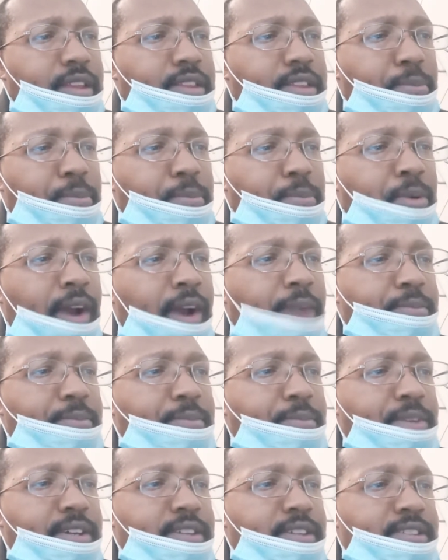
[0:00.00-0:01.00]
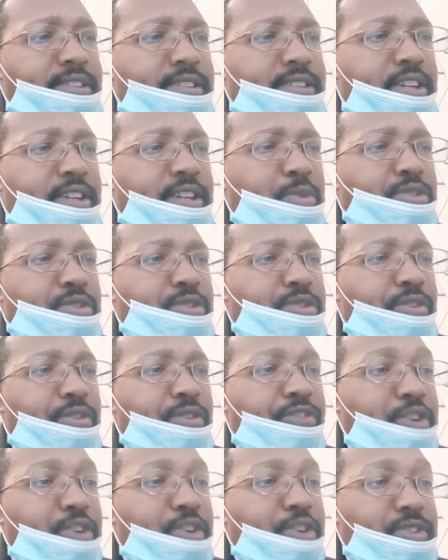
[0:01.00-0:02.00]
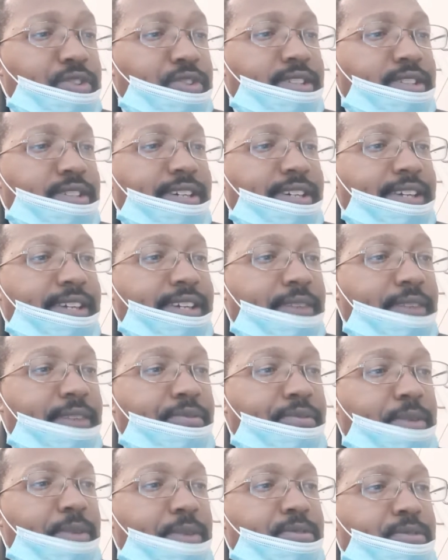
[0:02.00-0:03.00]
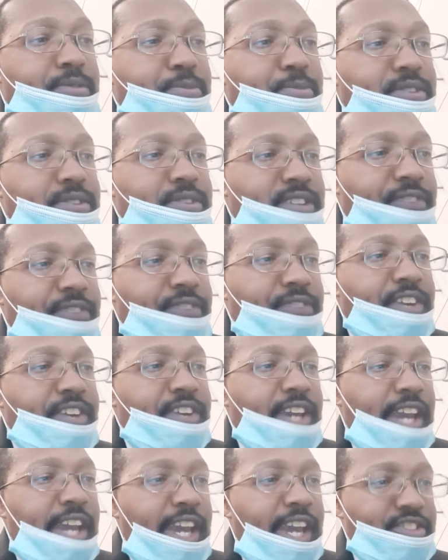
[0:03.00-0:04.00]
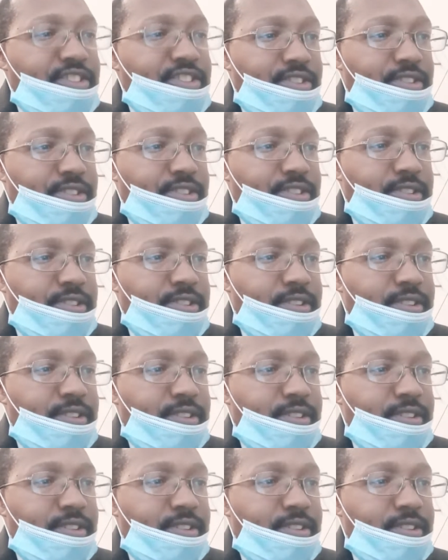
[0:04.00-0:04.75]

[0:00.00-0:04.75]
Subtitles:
problem is he was refusing to give them specific answers.